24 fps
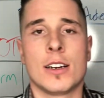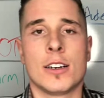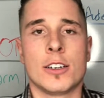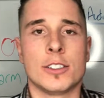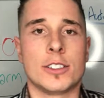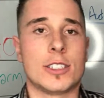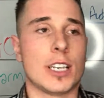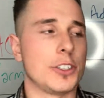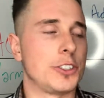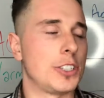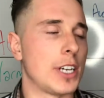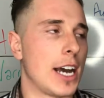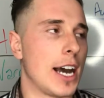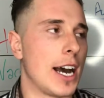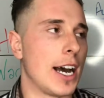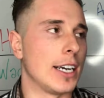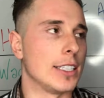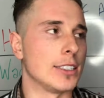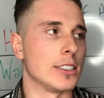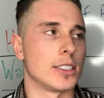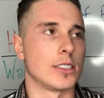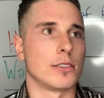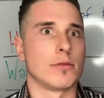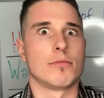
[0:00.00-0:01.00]
such
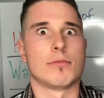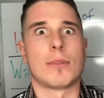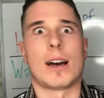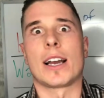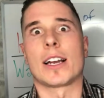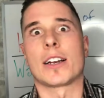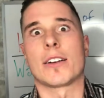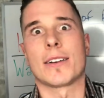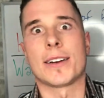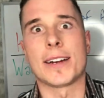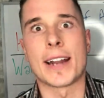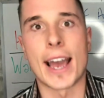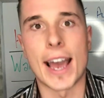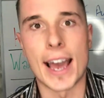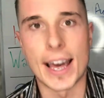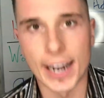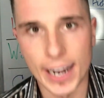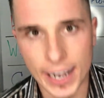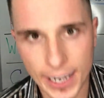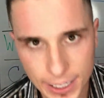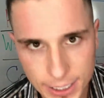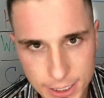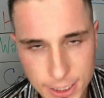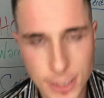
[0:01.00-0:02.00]
as migraine
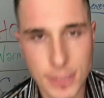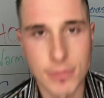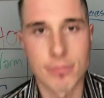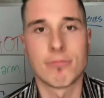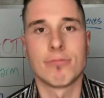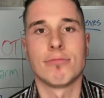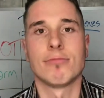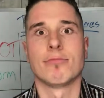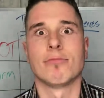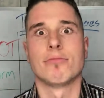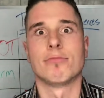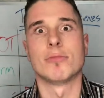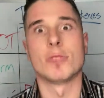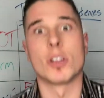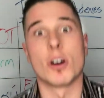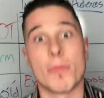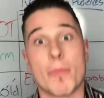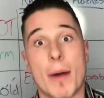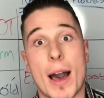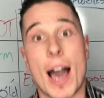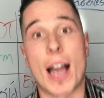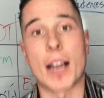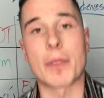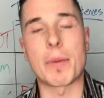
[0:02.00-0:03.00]
headaches, low
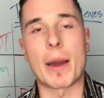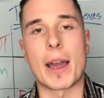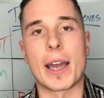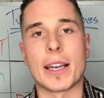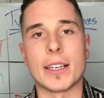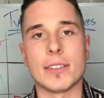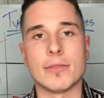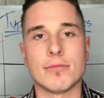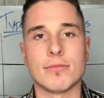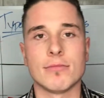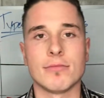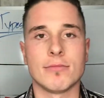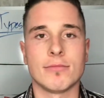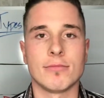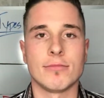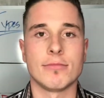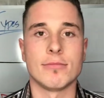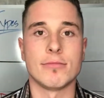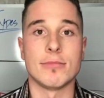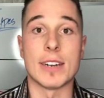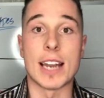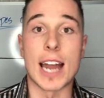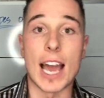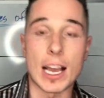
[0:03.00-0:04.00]
back pain,
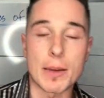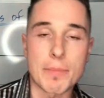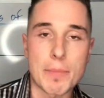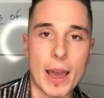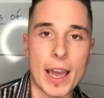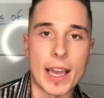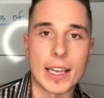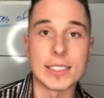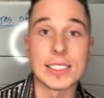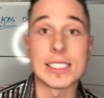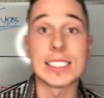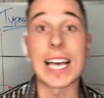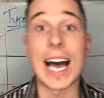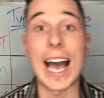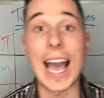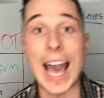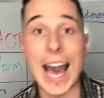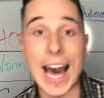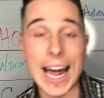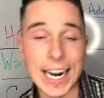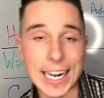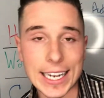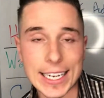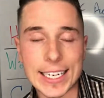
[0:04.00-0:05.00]
neck pain,
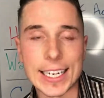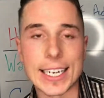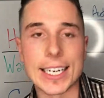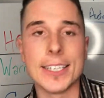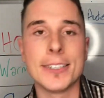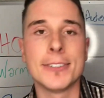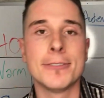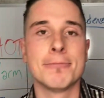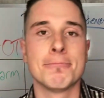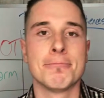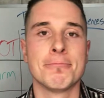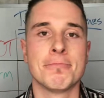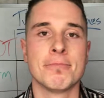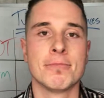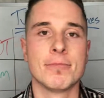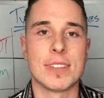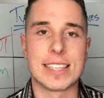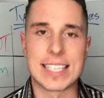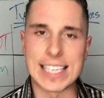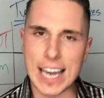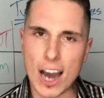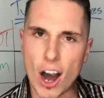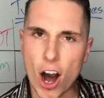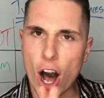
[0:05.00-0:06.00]
sciatica,
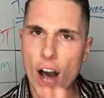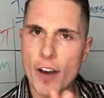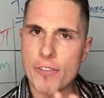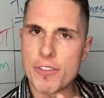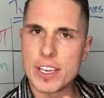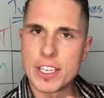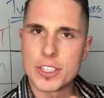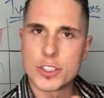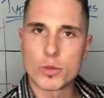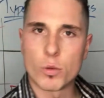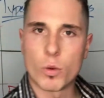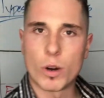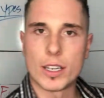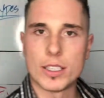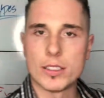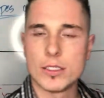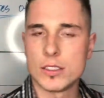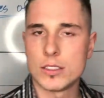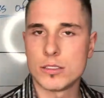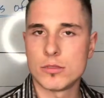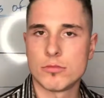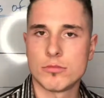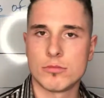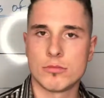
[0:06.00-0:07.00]
the obvious ones.